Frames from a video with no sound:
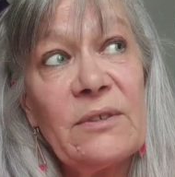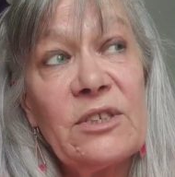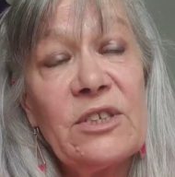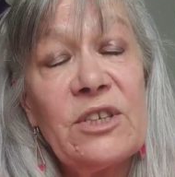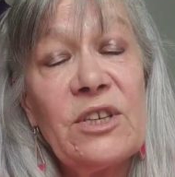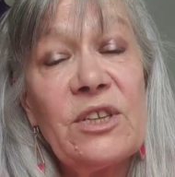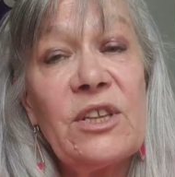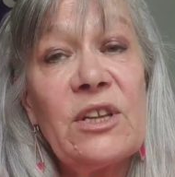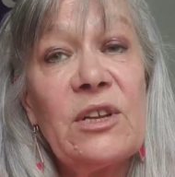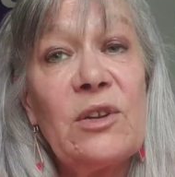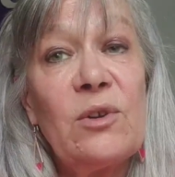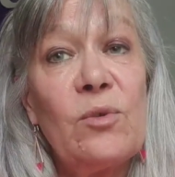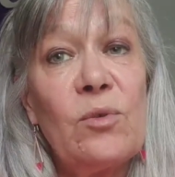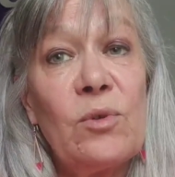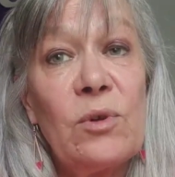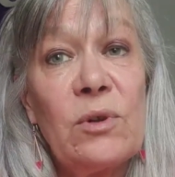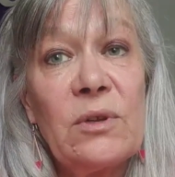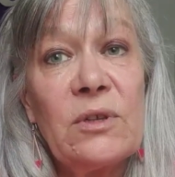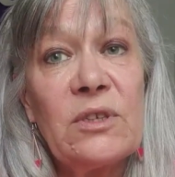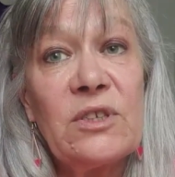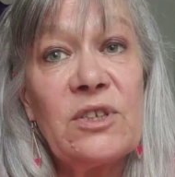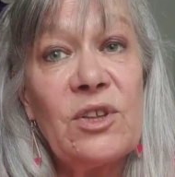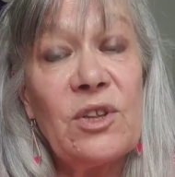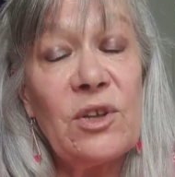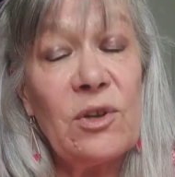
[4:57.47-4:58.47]
to the
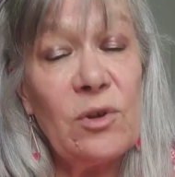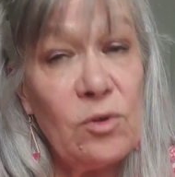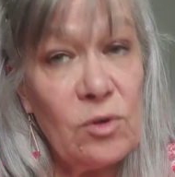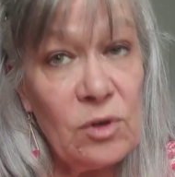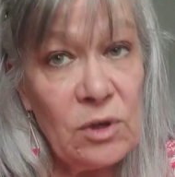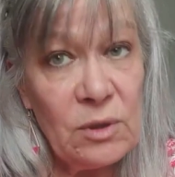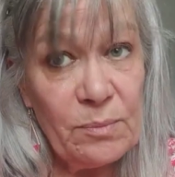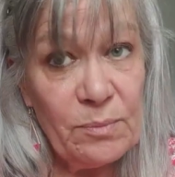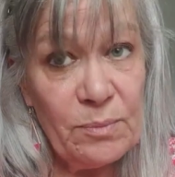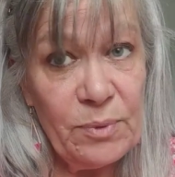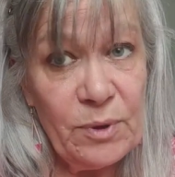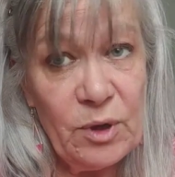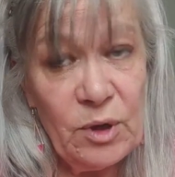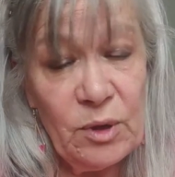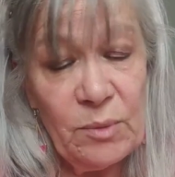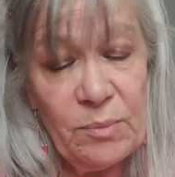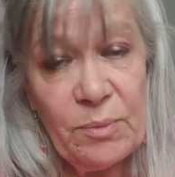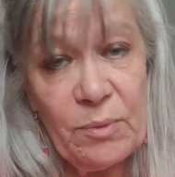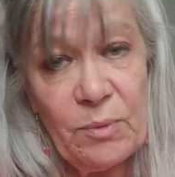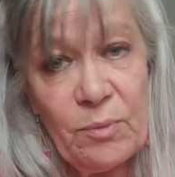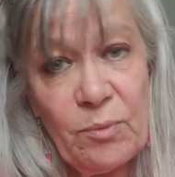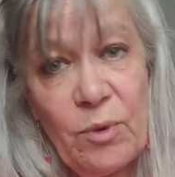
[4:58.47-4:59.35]
local pub,